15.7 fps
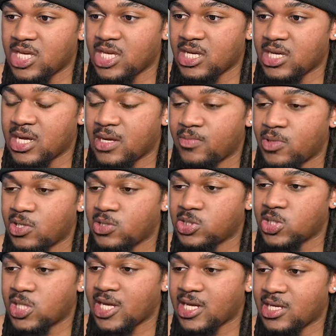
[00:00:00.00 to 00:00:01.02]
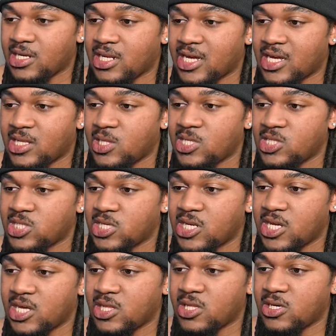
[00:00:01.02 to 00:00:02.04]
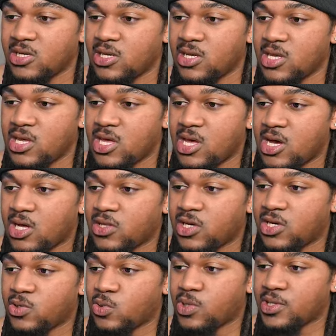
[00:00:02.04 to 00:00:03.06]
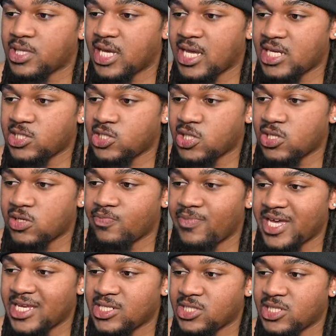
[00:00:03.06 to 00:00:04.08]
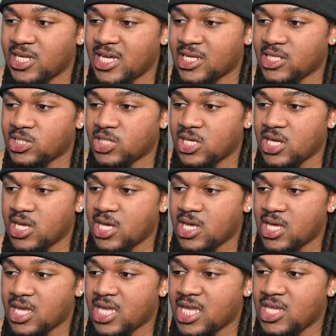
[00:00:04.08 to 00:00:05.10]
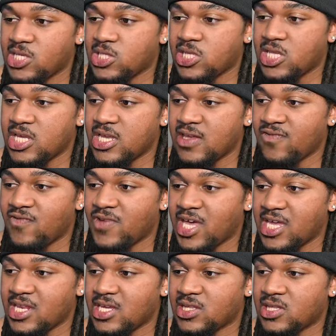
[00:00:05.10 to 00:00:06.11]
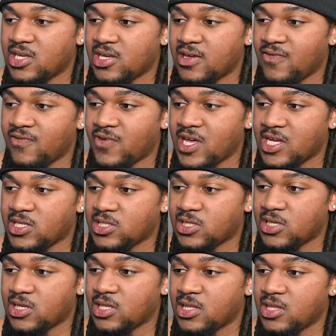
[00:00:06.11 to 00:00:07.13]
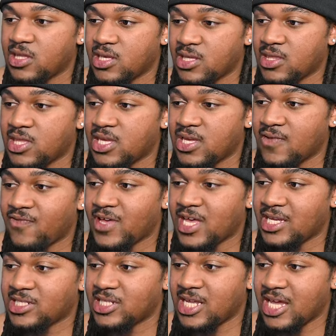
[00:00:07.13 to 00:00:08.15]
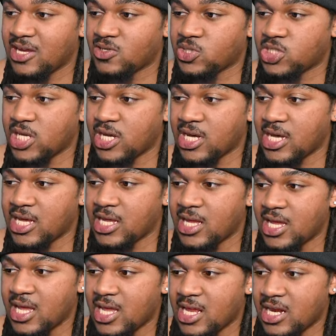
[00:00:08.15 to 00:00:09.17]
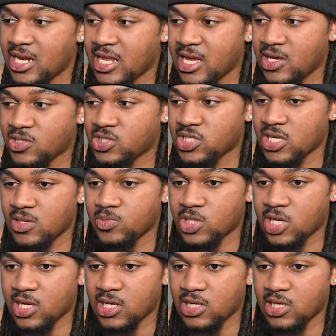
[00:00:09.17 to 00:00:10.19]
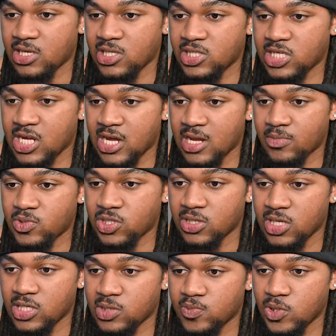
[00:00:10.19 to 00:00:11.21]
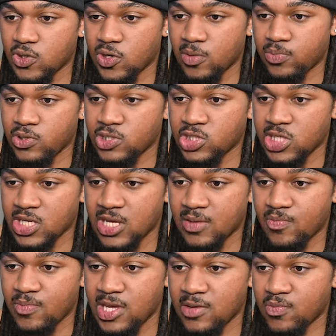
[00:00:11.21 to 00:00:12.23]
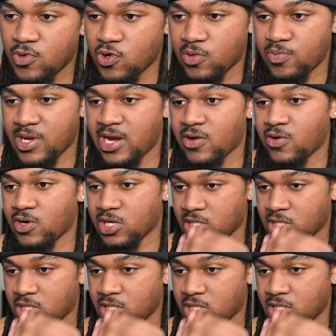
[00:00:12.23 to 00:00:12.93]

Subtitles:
big combos like Annihilus and Hela, along with Angela-based decks easily evading the effects downside, now seems like a good time to explore pushing a bit more power